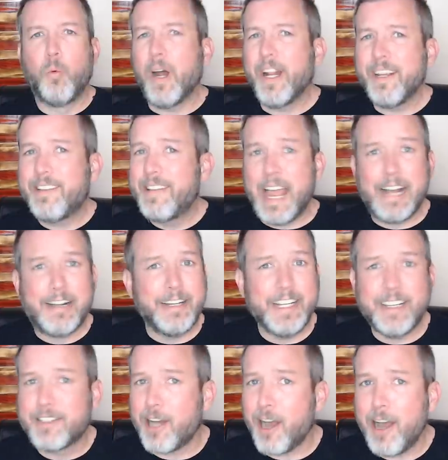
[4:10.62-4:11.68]
What exactly
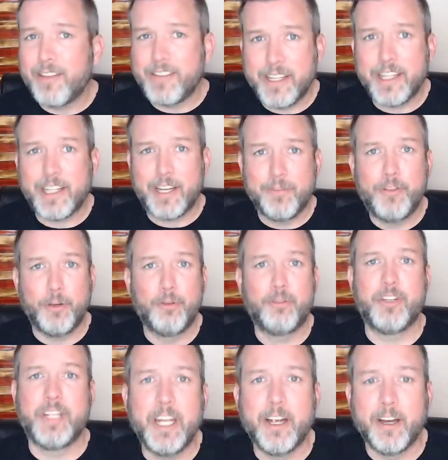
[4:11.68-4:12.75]
is causing the
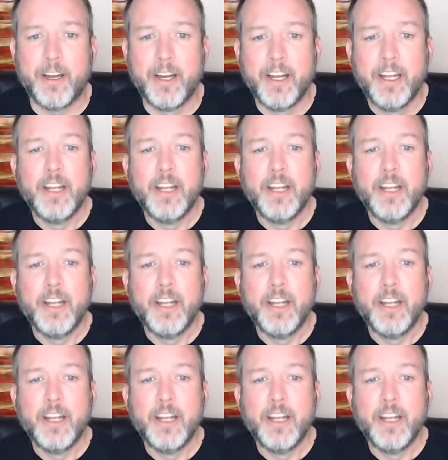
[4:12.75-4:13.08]
confusion here?